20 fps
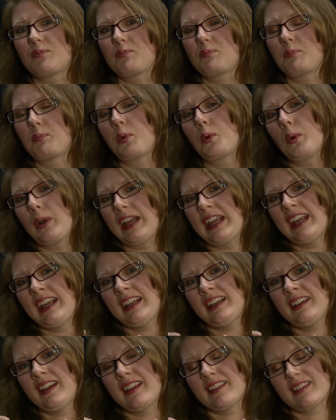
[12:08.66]

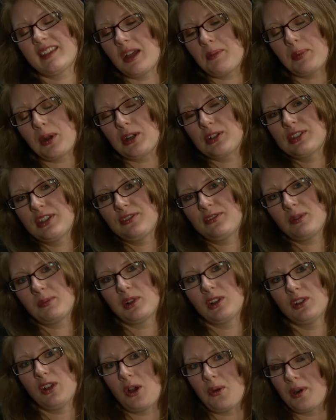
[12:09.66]
bring the person from a
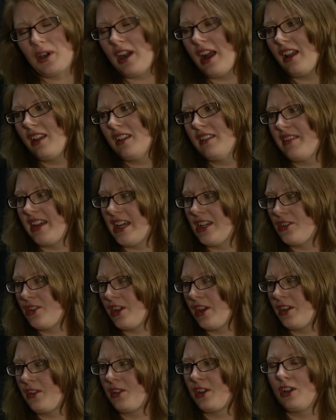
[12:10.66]
lower
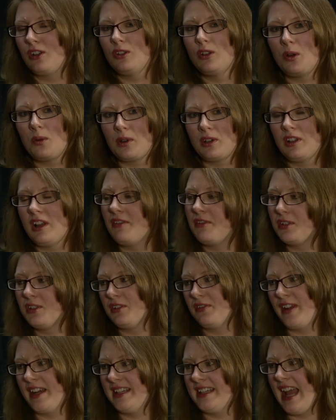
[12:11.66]
elevation or a lower level of
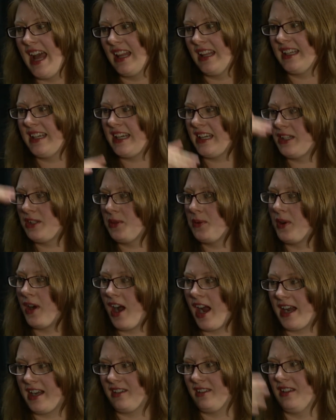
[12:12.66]
vitality to a
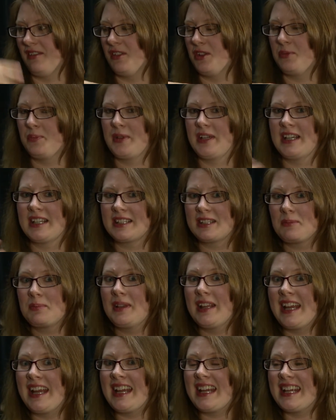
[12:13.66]
higher level because the
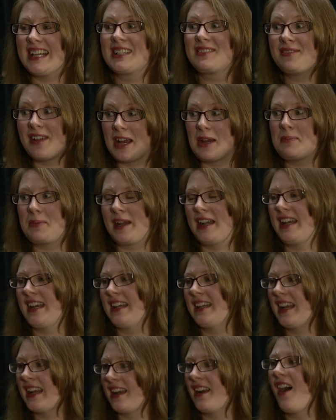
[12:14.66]
plant is vibrating
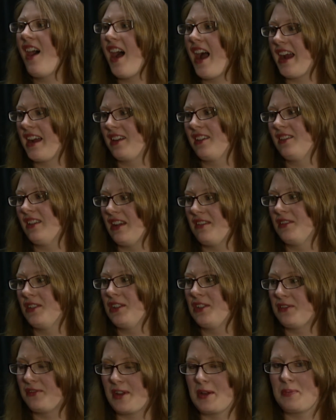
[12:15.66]
at a higher
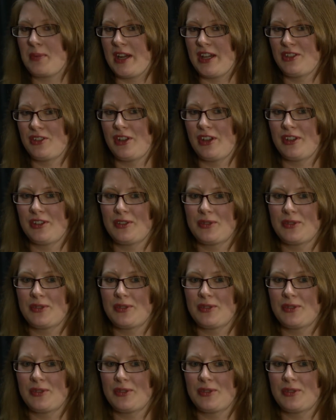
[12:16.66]
level of vibration.